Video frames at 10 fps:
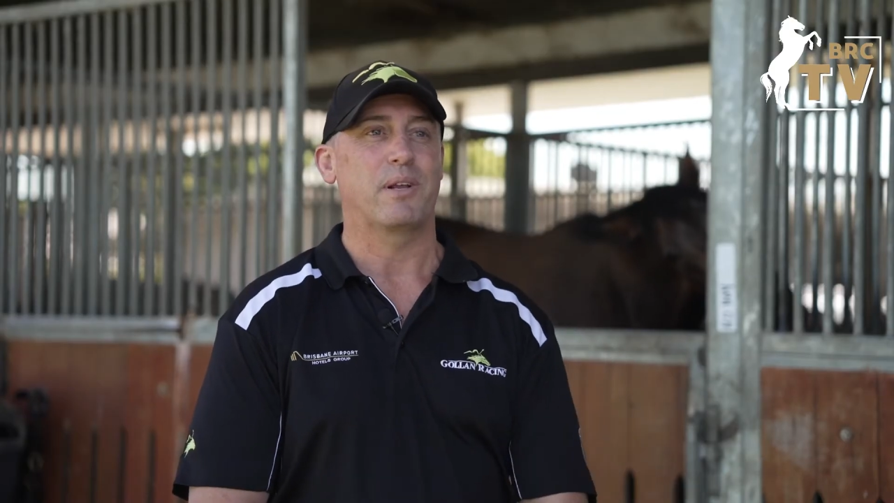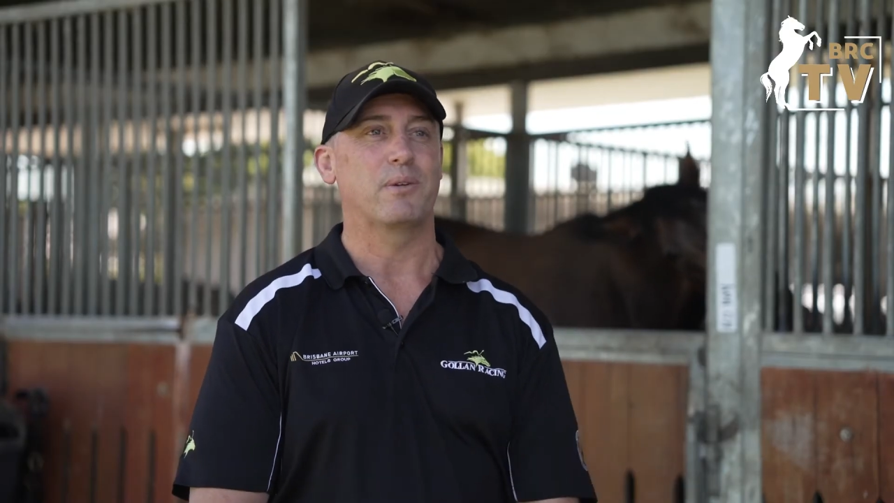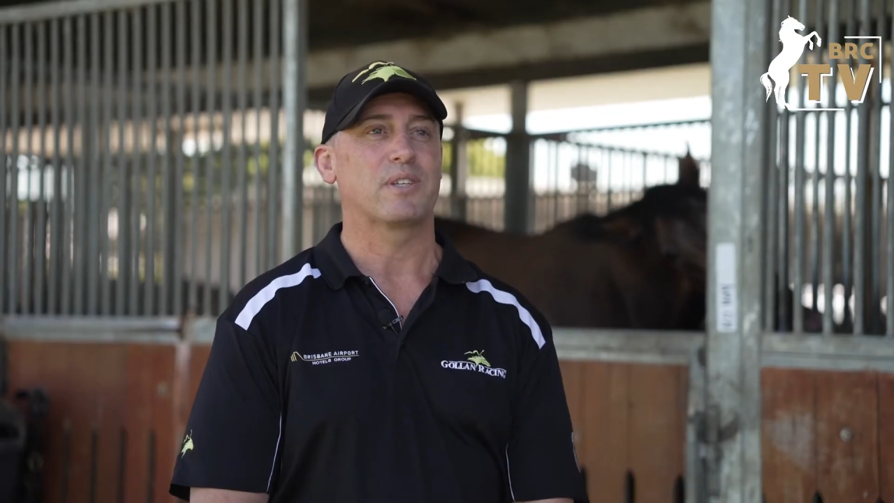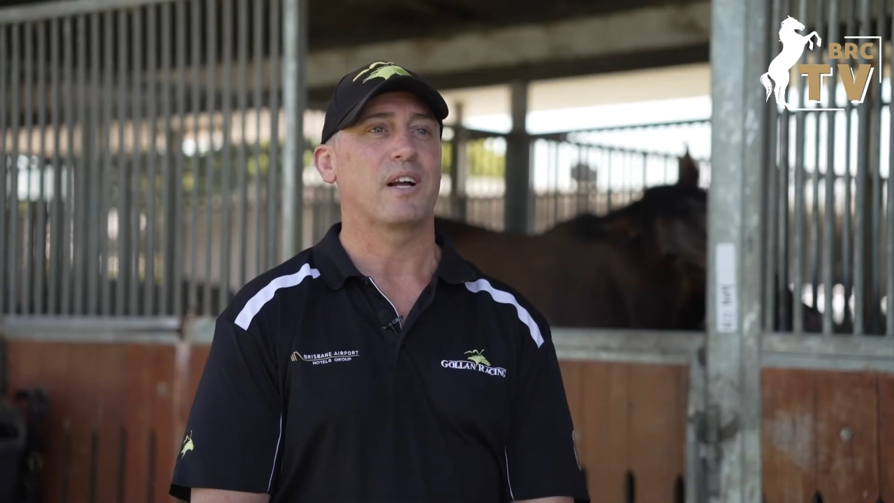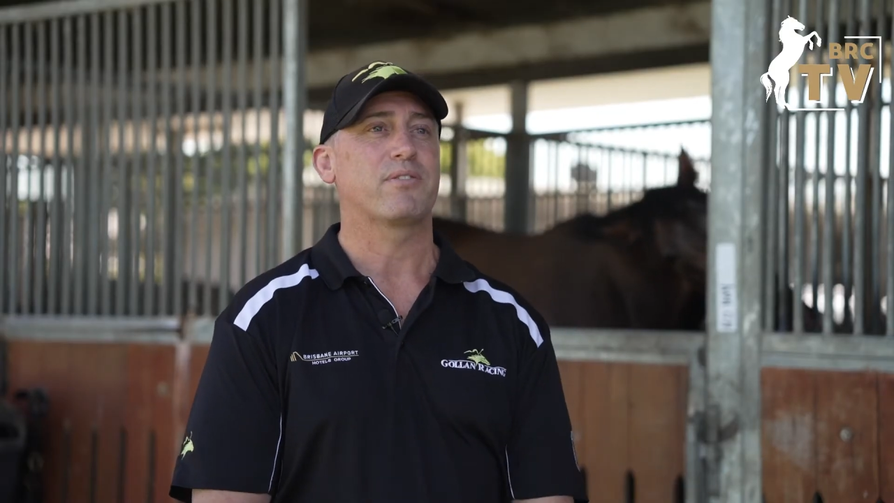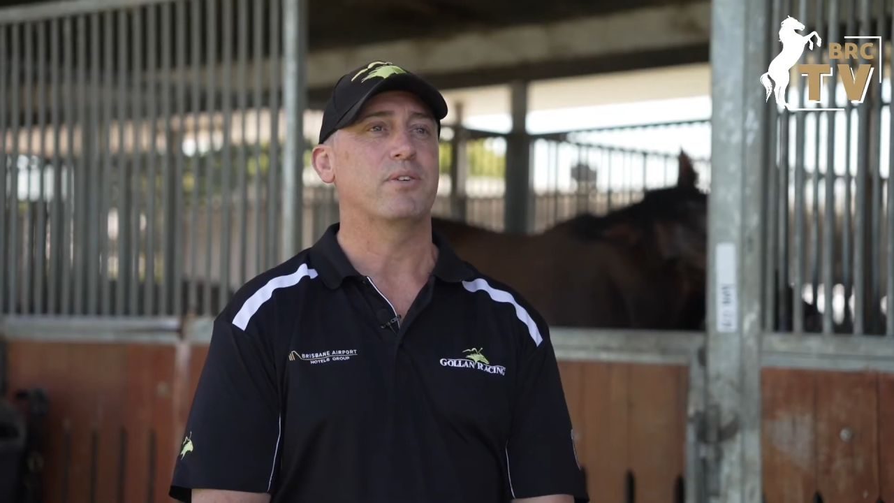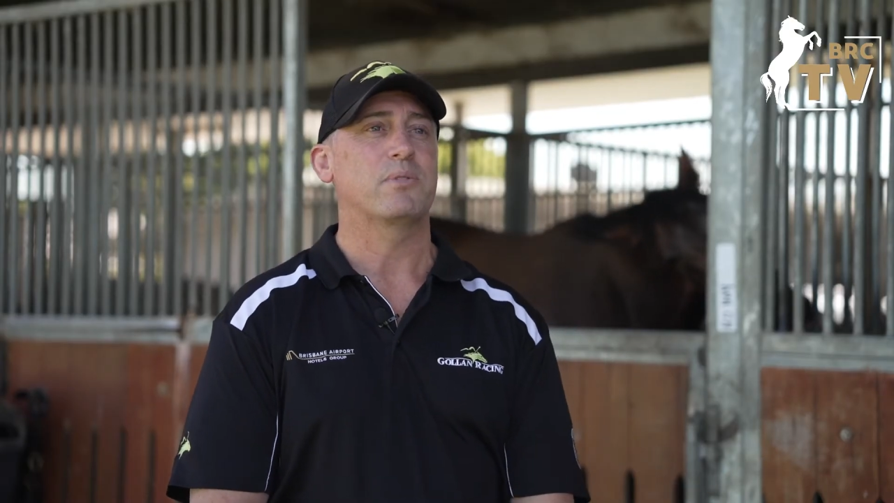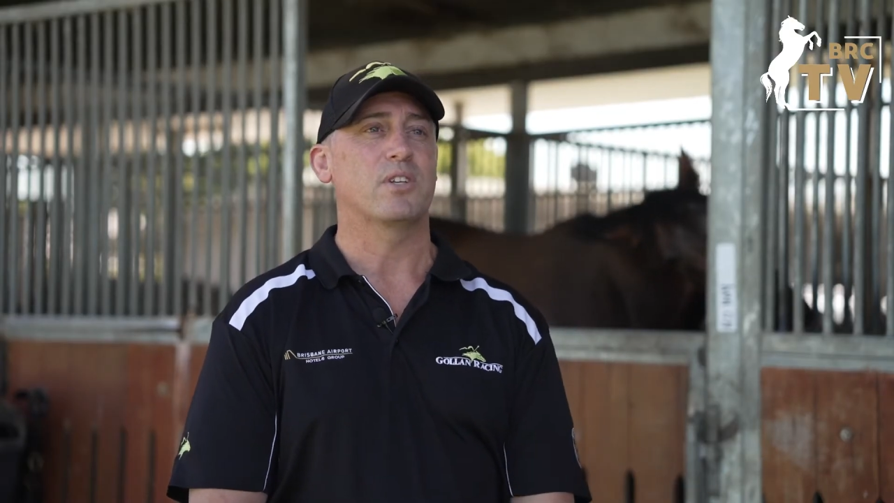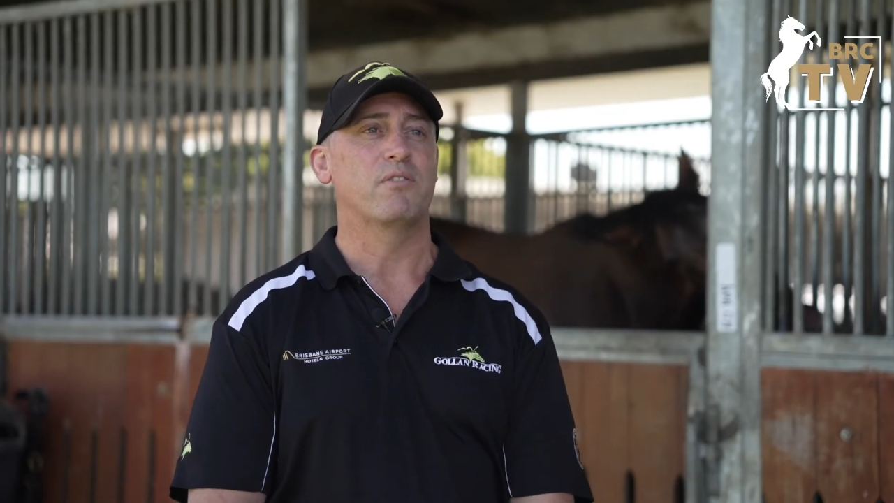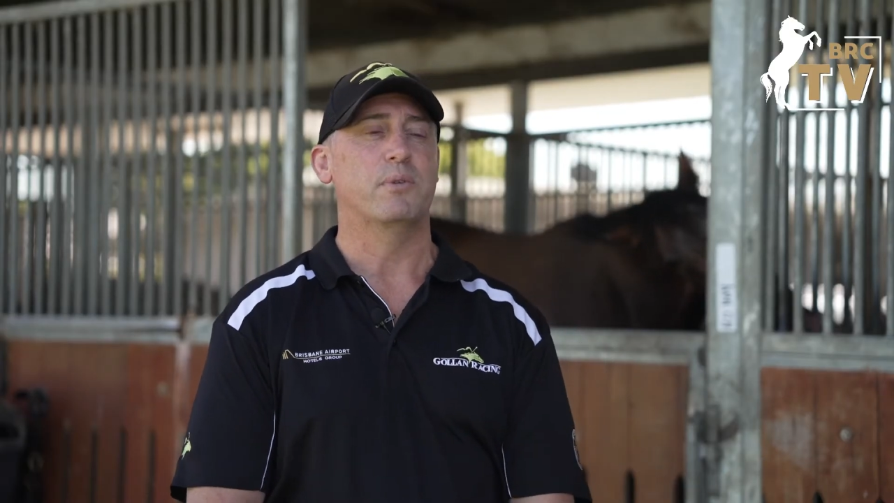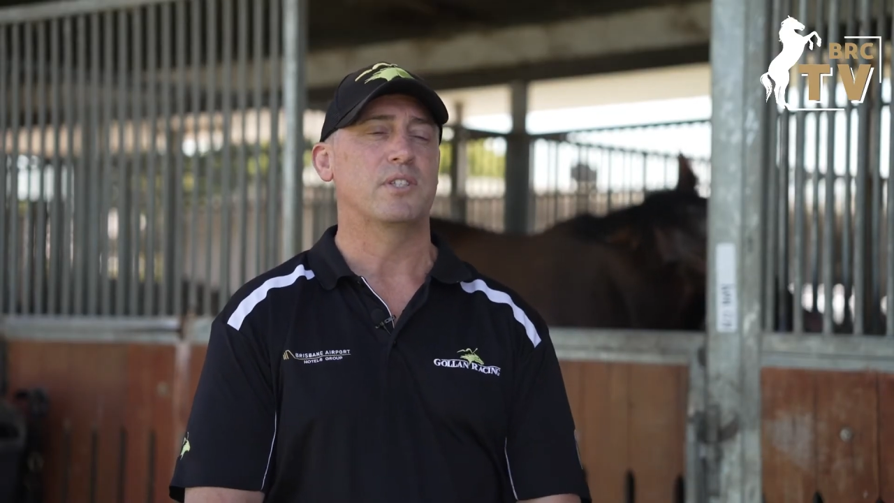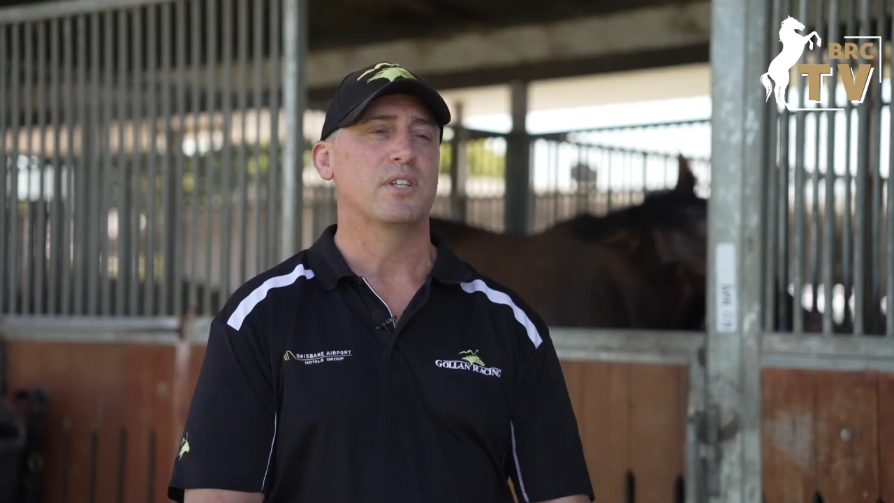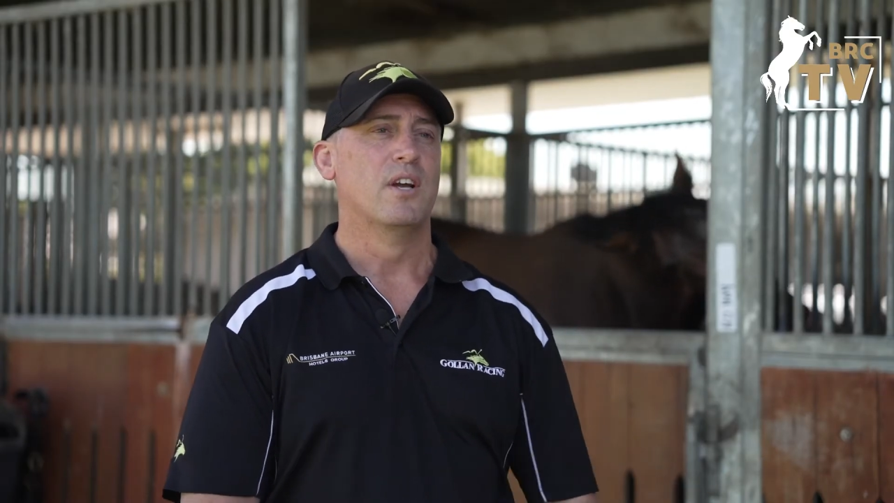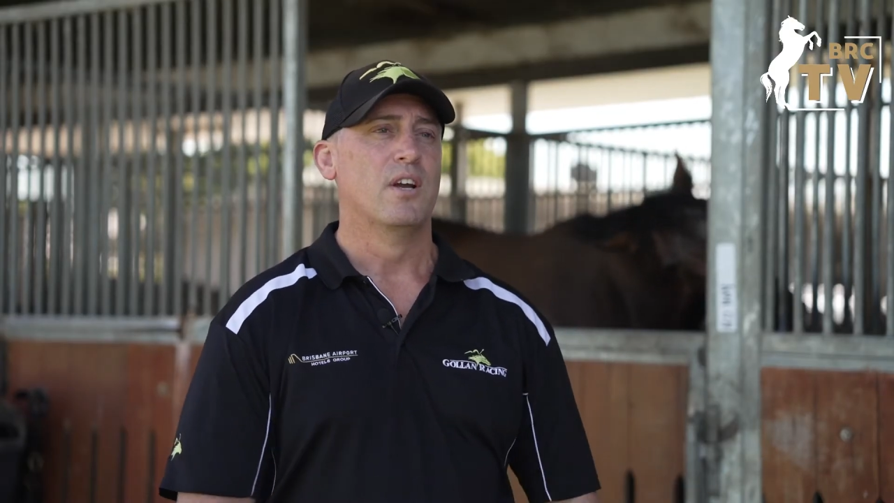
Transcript: He looks after himself, which